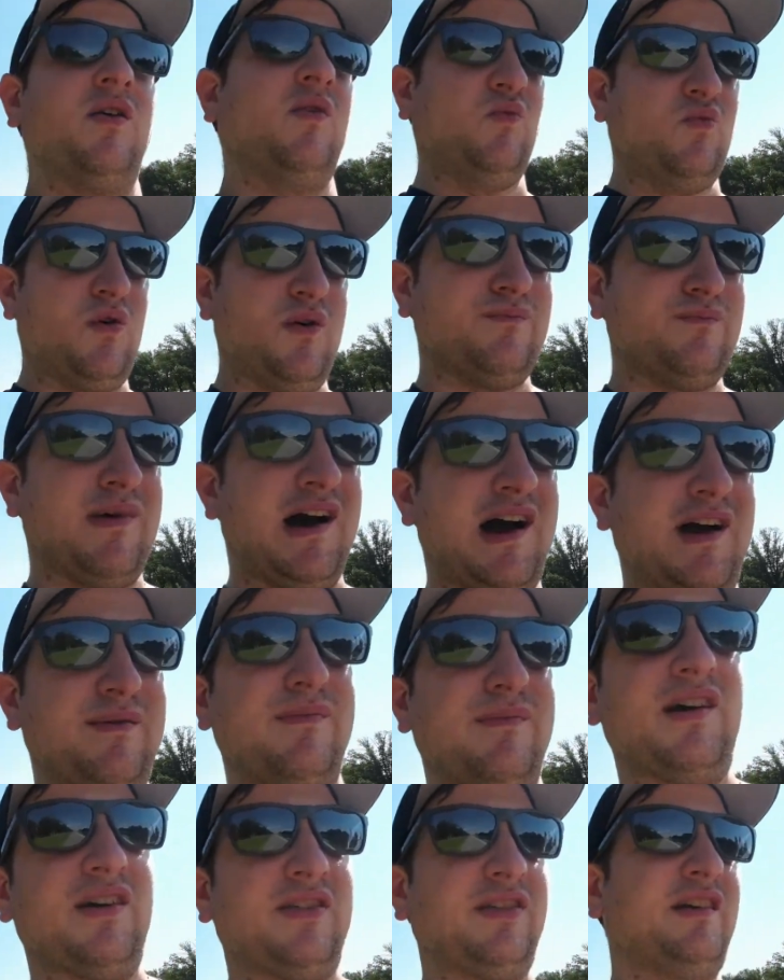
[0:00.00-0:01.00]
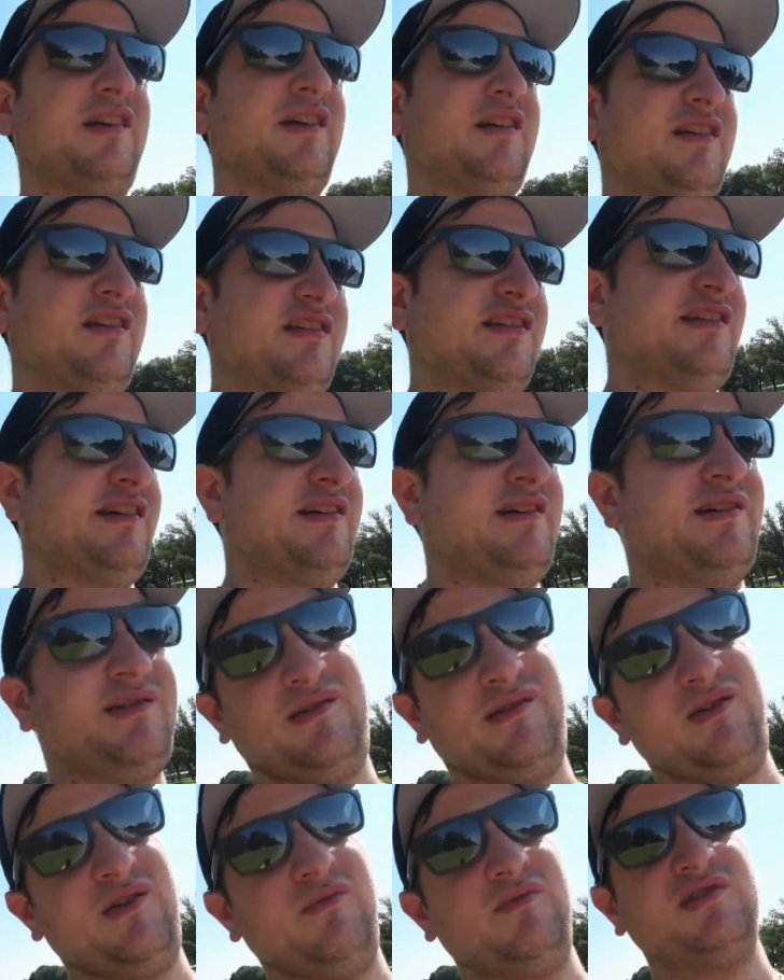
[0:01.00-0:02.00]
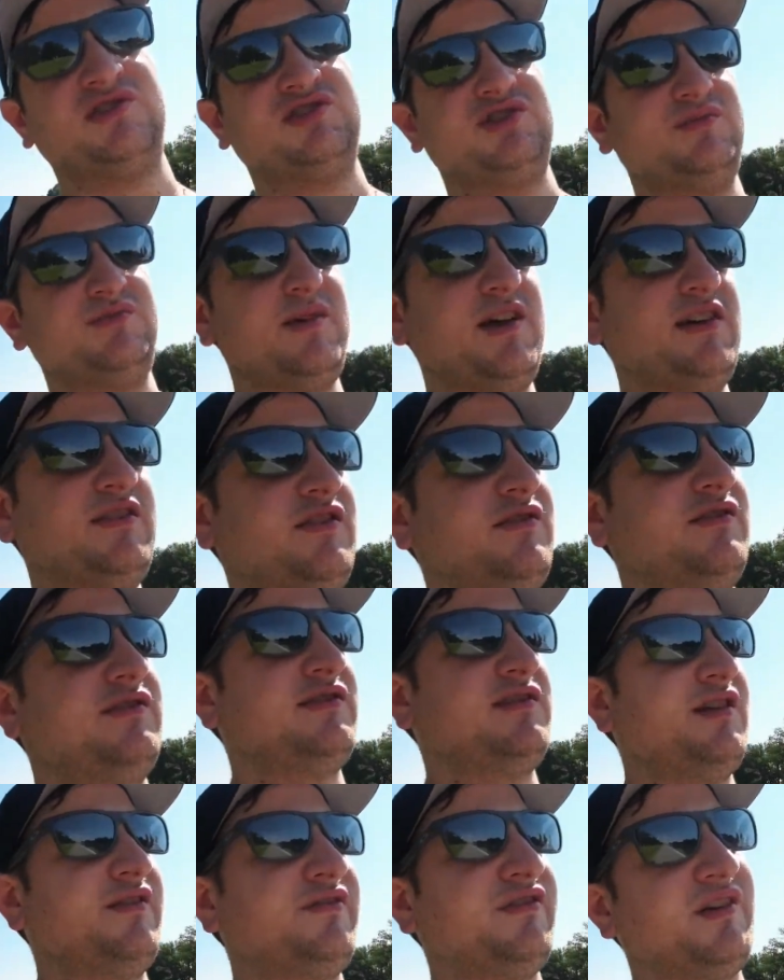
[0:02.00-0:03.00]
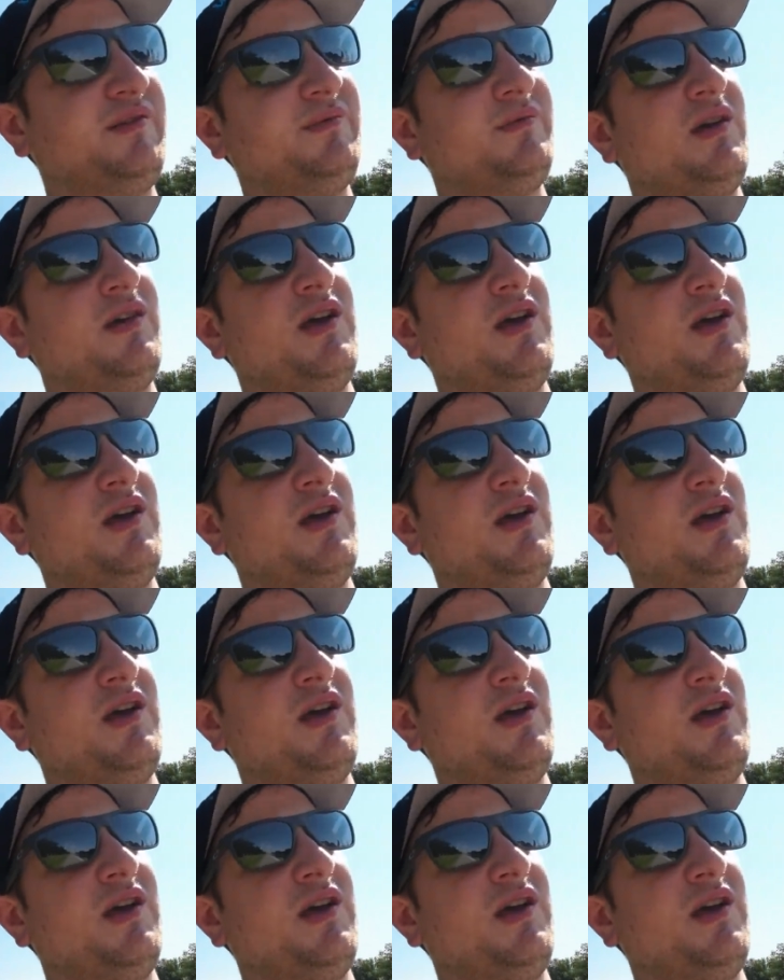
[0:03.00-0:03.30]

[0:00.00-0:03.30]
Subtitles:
What my method is. What you may do is different.